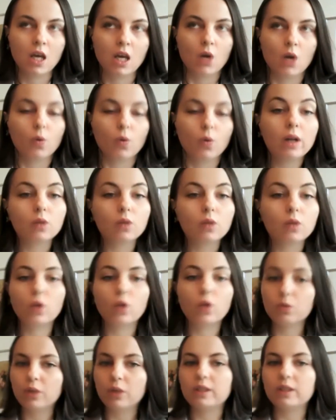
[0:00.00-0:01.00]
Well, when
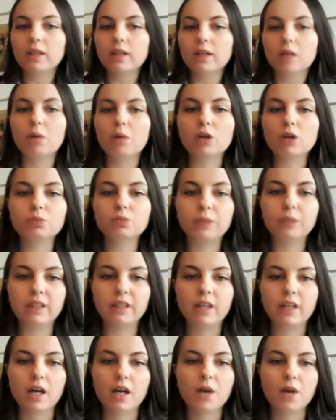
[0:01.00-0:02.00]
we think about
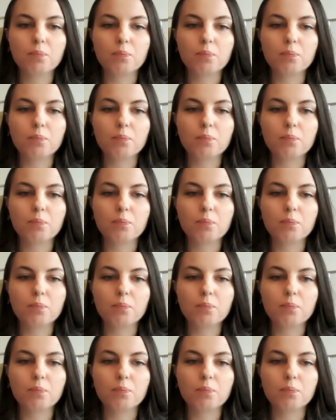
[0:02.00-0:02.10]
media,